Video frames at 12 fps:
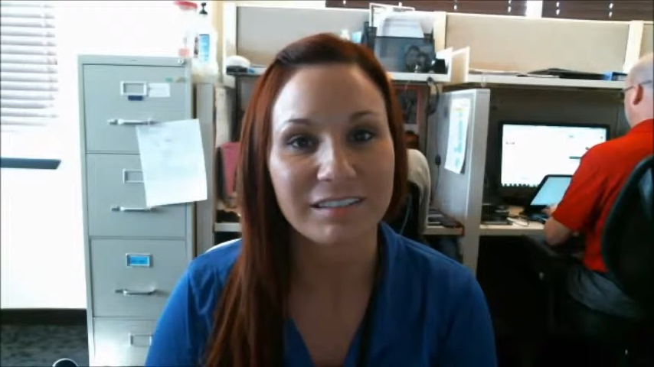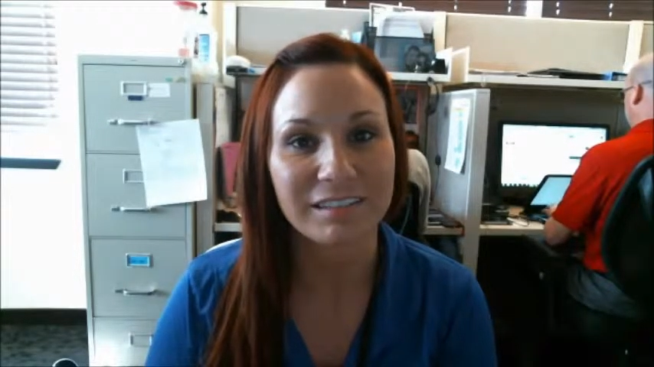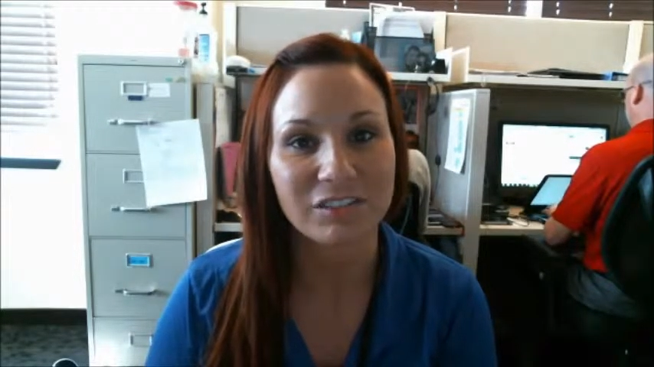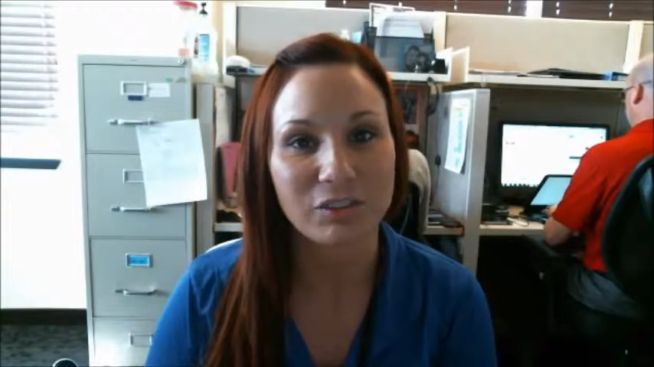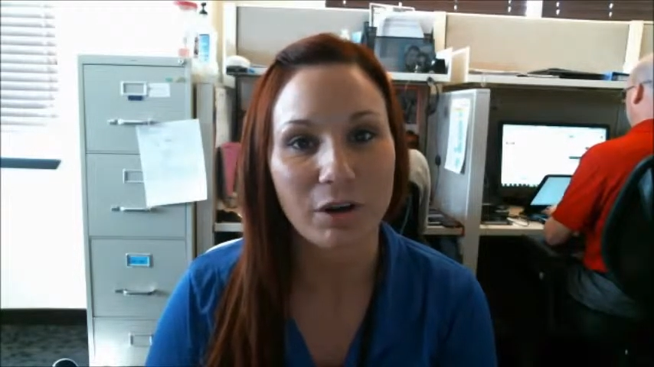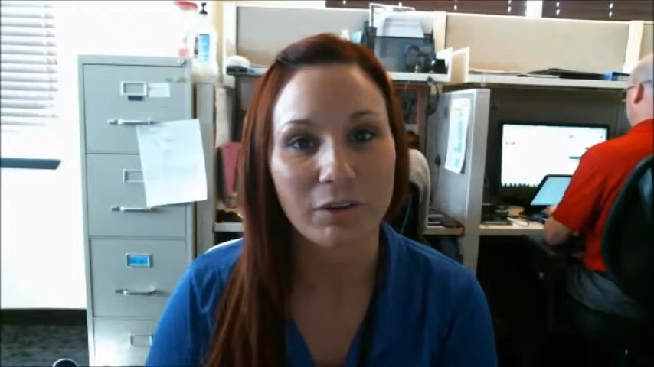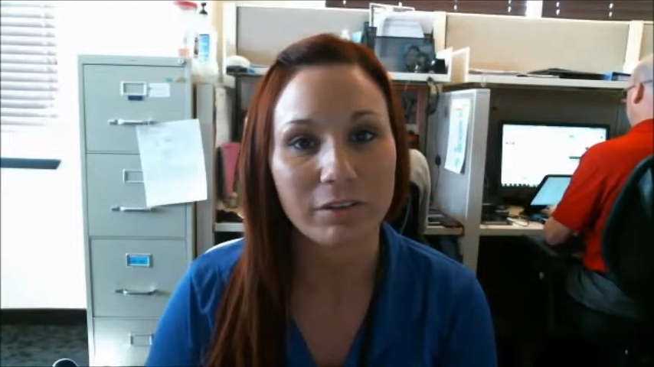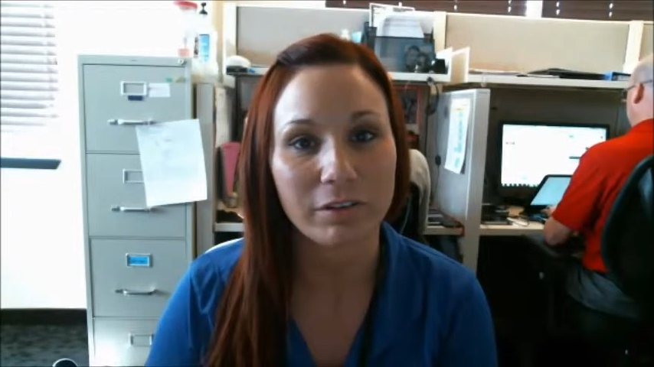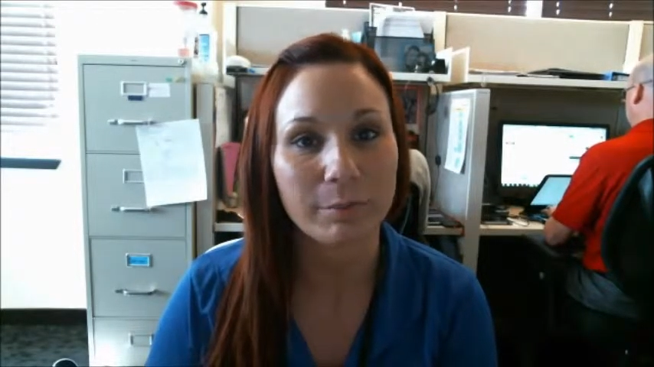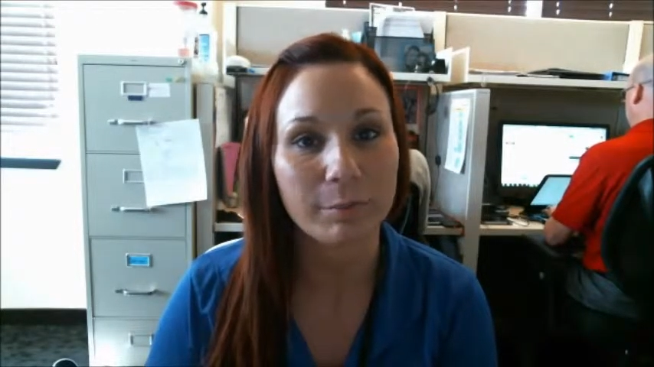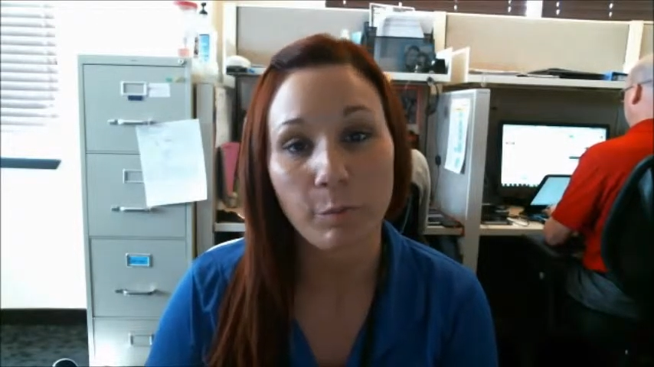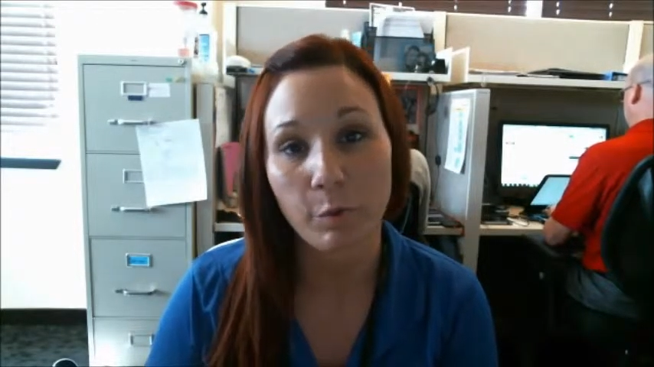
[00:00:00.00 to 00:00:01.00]
sent you over a
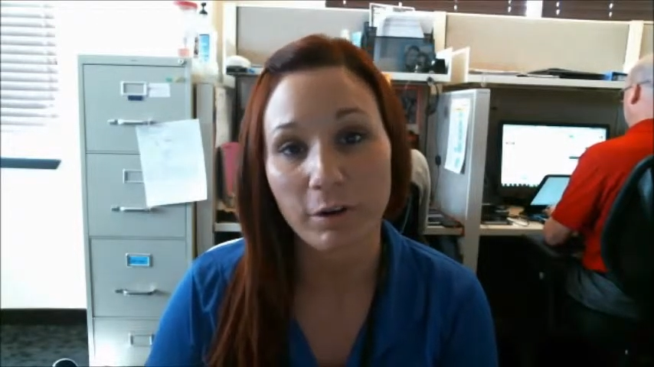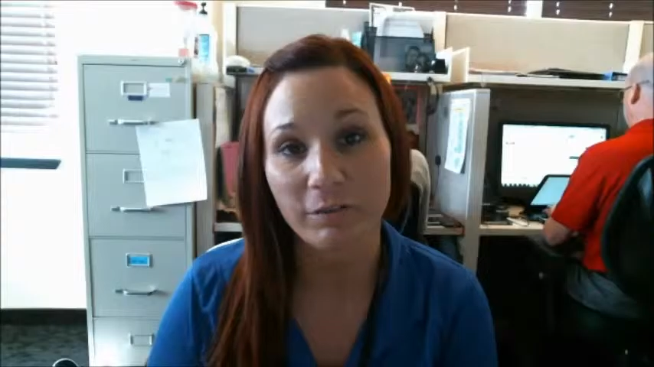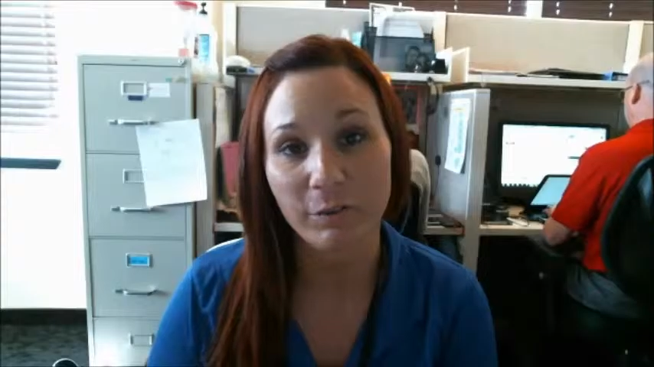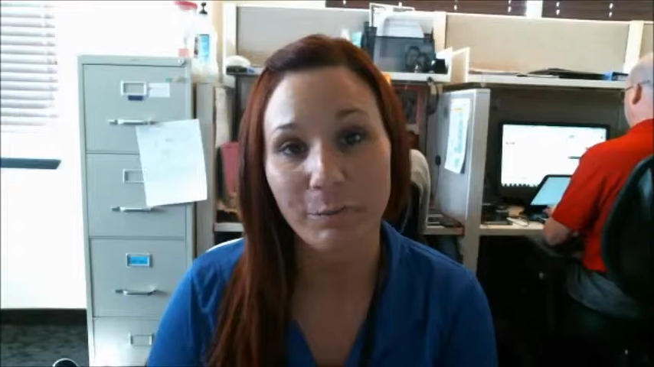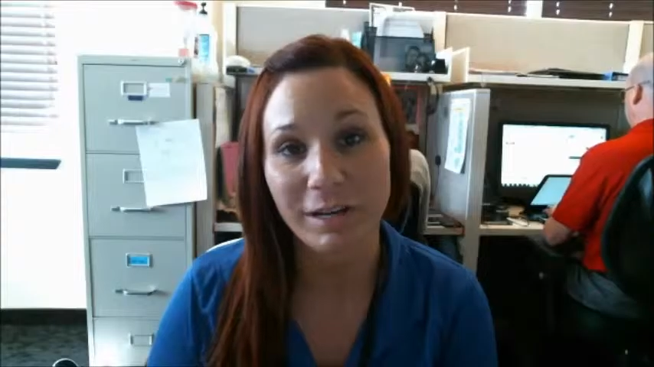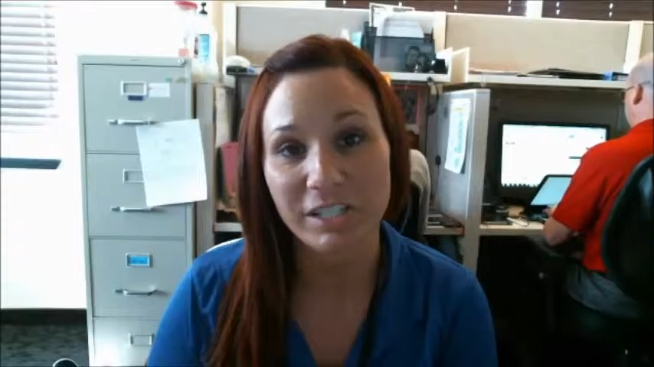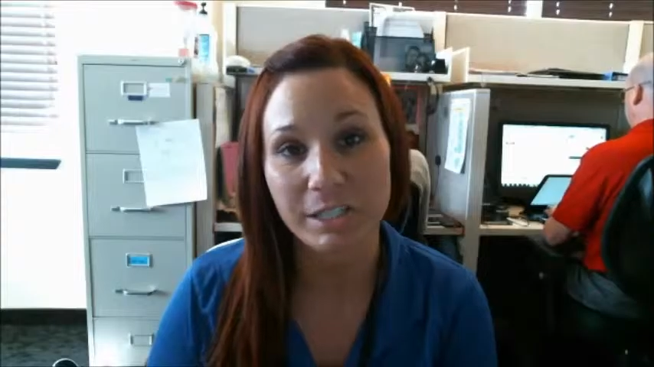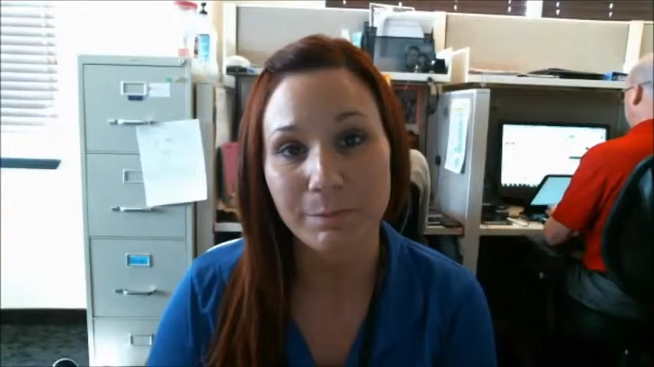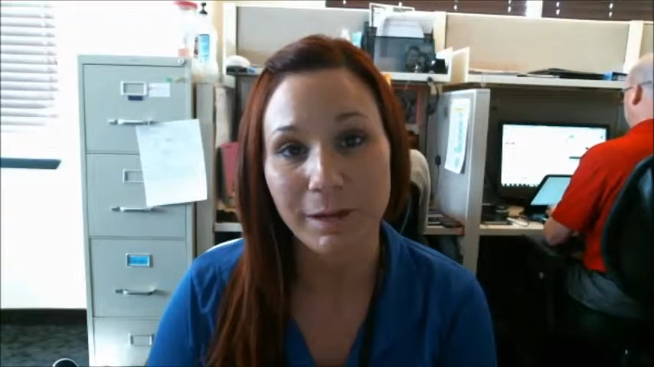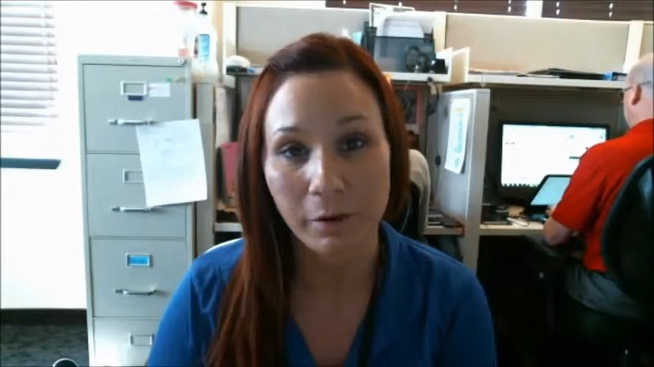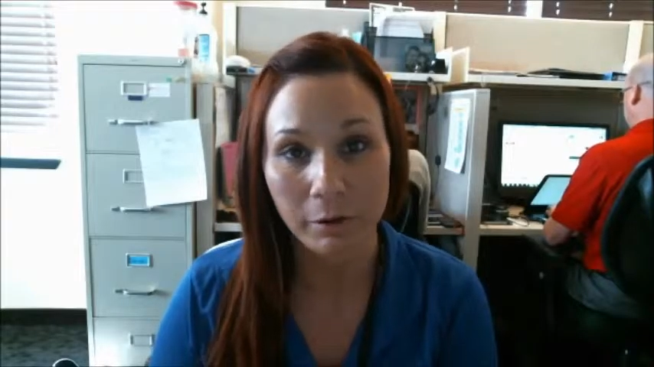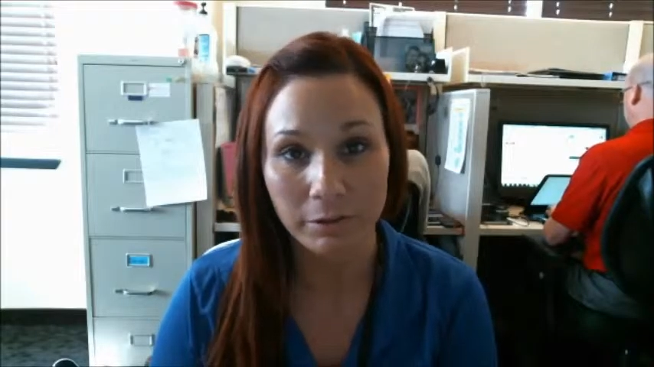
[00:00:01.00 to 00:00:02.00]
little bit more information
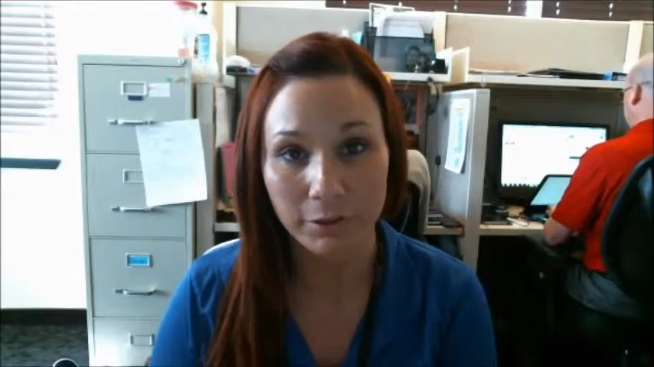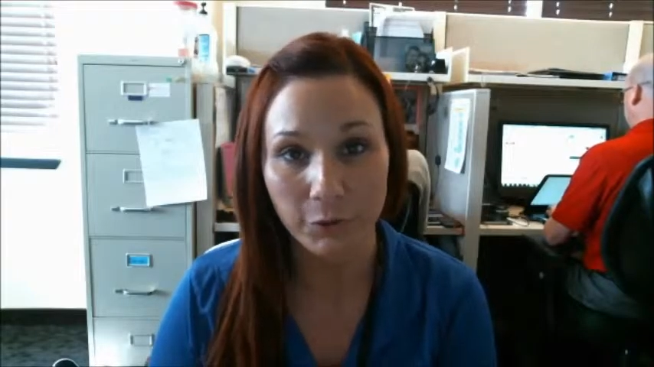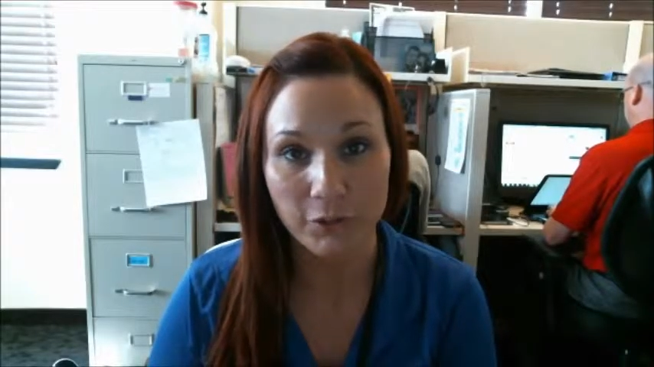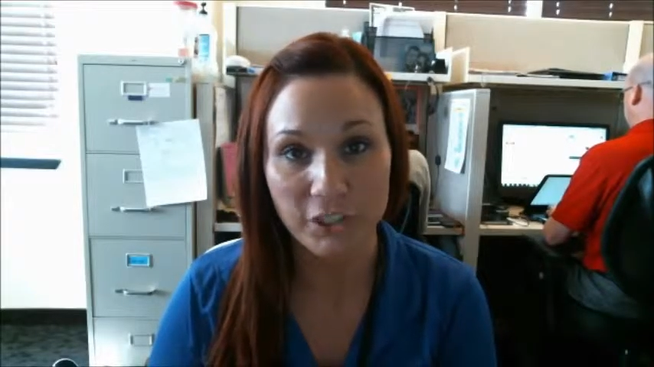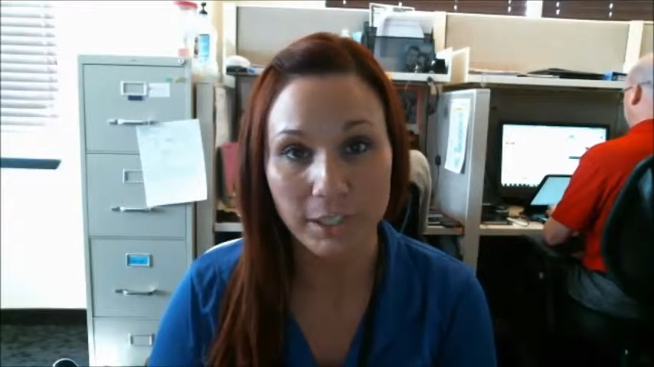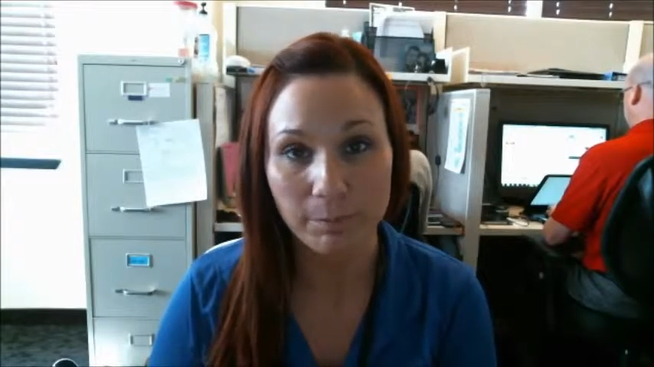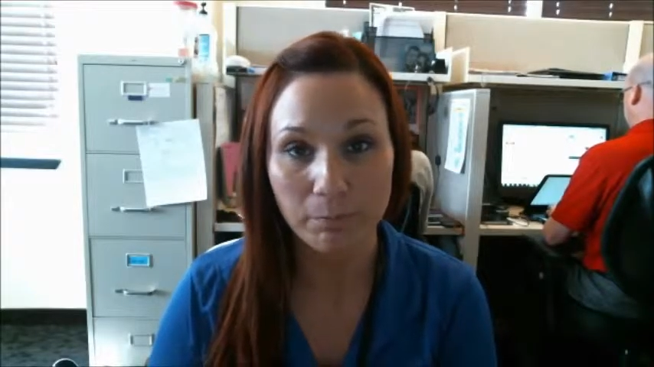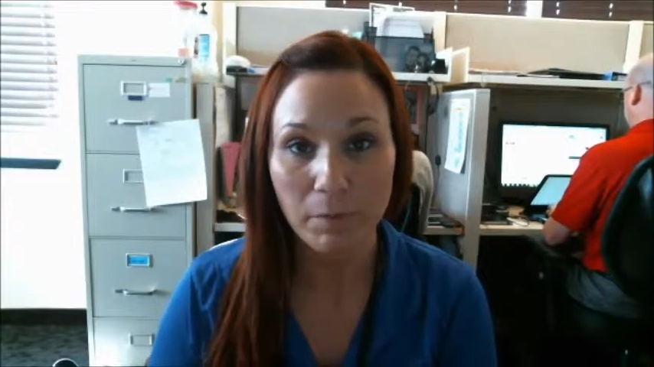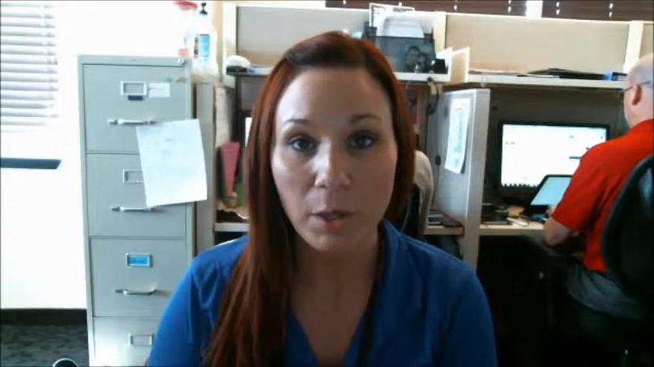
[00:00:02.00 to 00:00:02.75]
about our dealership.